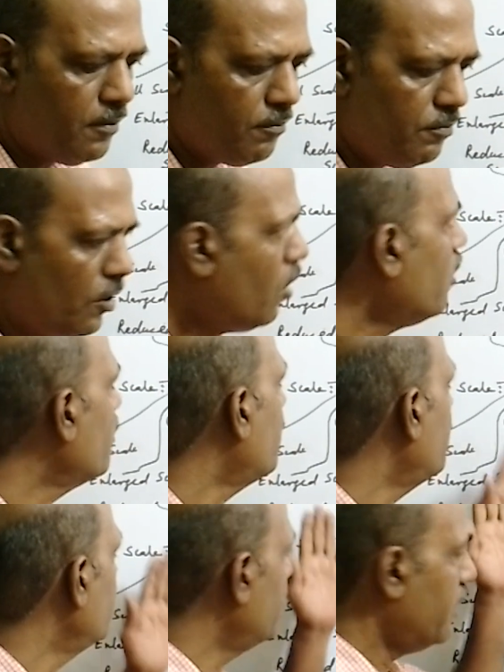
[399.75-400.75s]
or
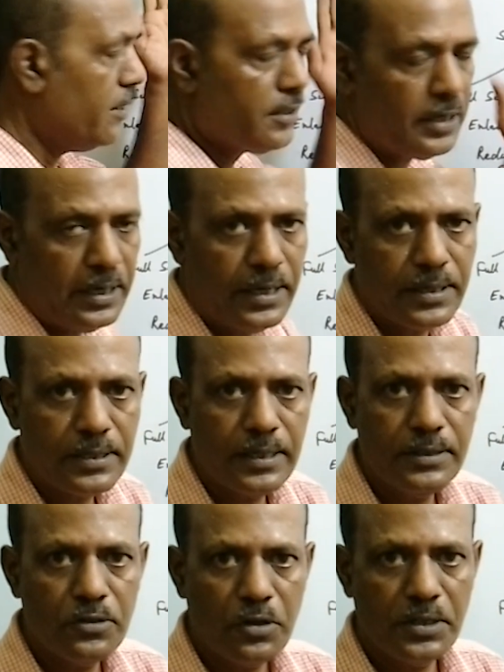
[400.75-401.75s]
in a standard size
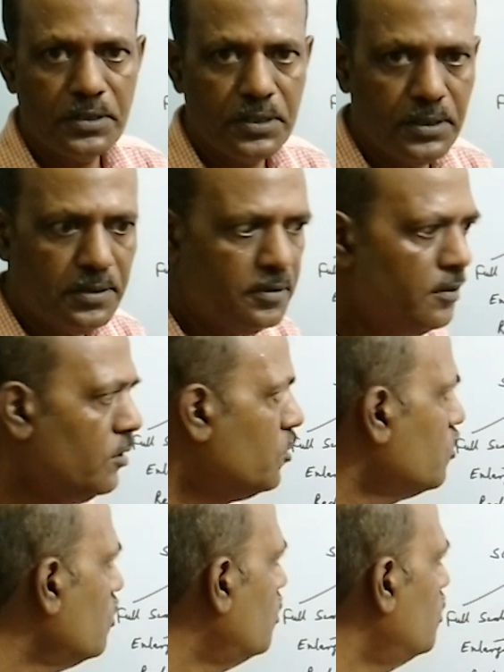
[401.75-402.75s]
drawing sheet.
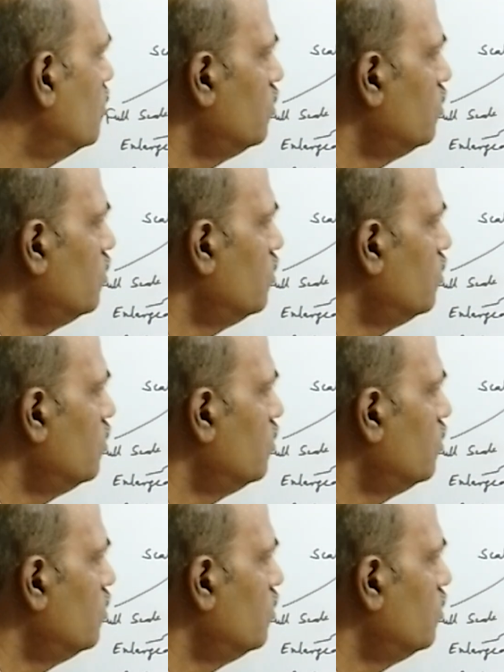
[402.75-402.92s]
So